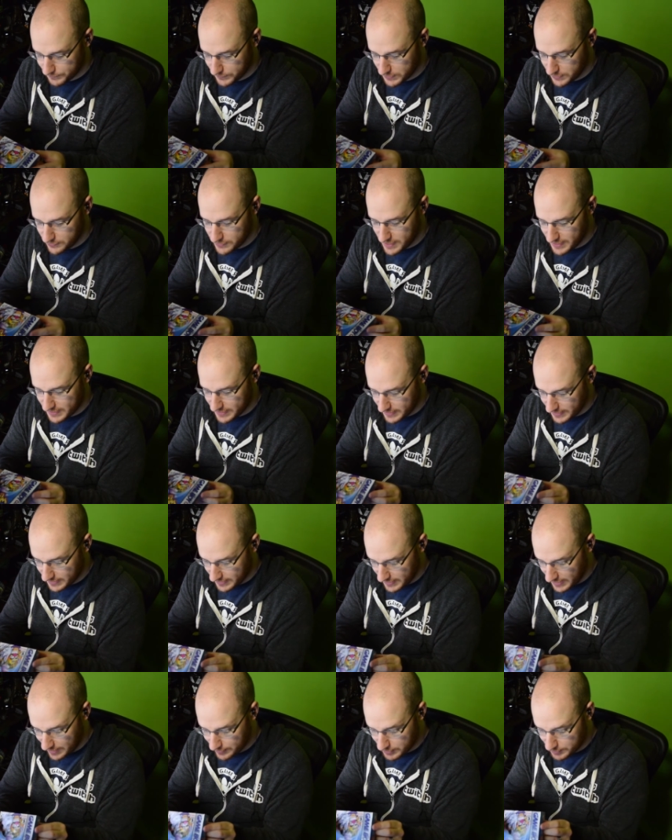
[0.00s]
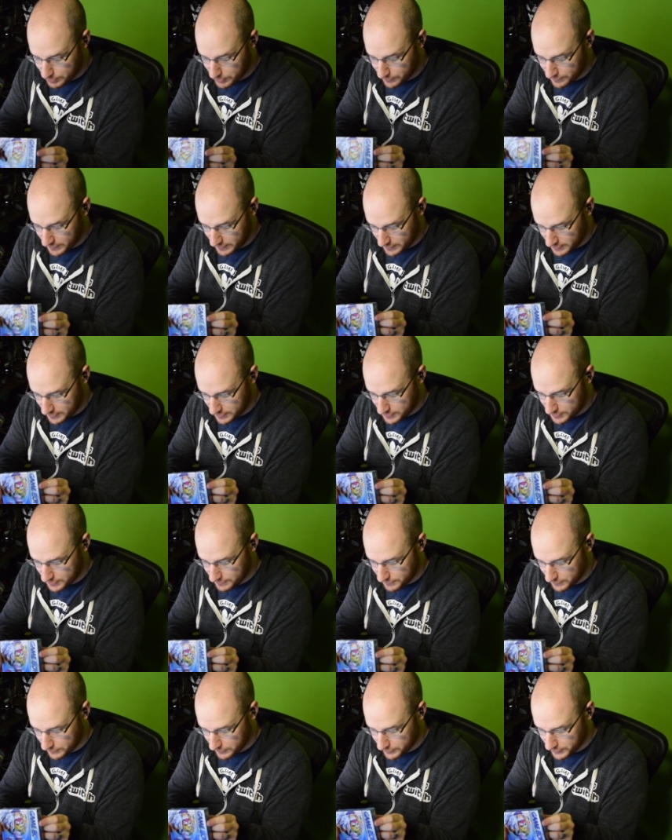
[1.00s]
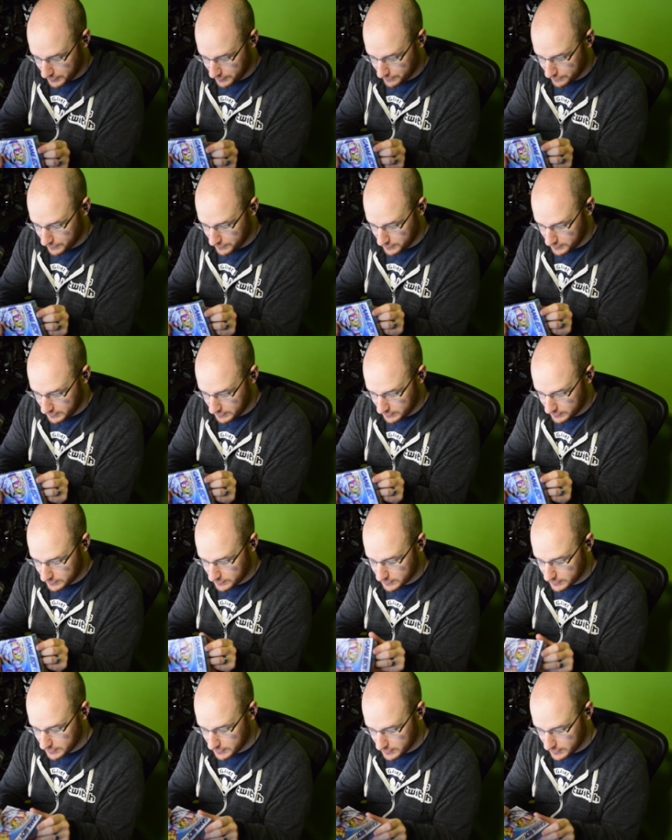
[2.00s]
you're not going to get a game in perfect condition if you're looking for a deal.